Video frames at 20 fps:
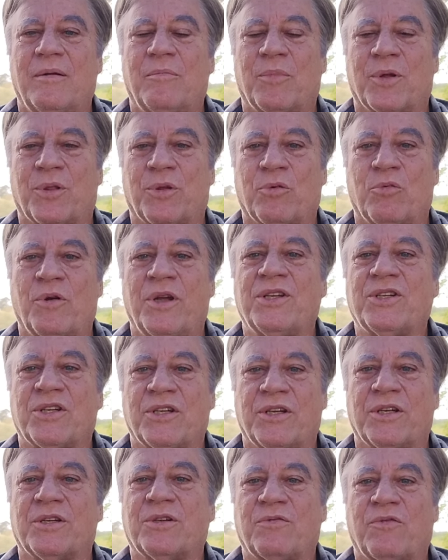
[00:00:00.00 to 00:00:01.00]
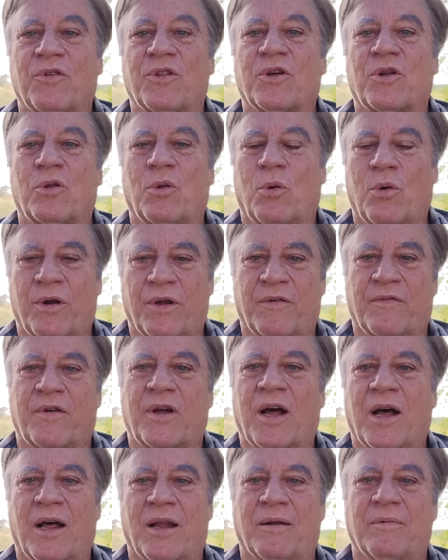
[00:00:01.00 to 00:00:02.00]
but the reason is for the glory of
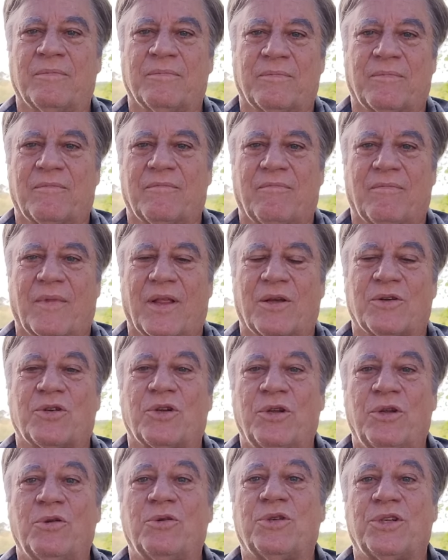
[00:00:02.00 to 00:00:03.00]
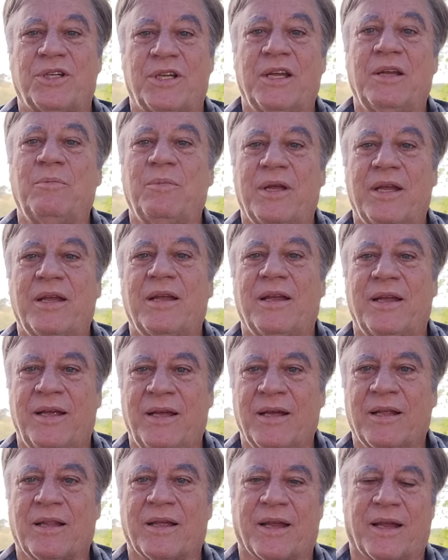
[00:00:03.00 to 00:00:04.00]
God. So you'd see me
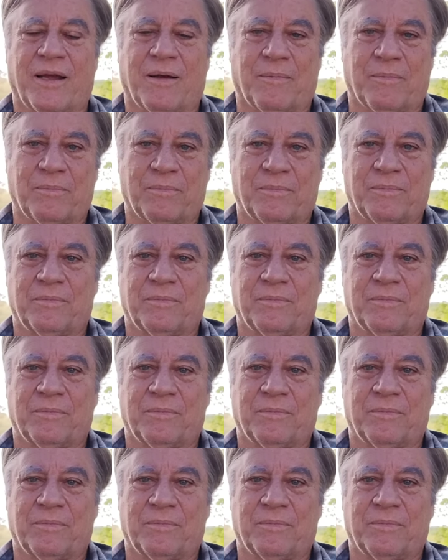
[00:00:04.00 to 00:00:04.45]
healing him.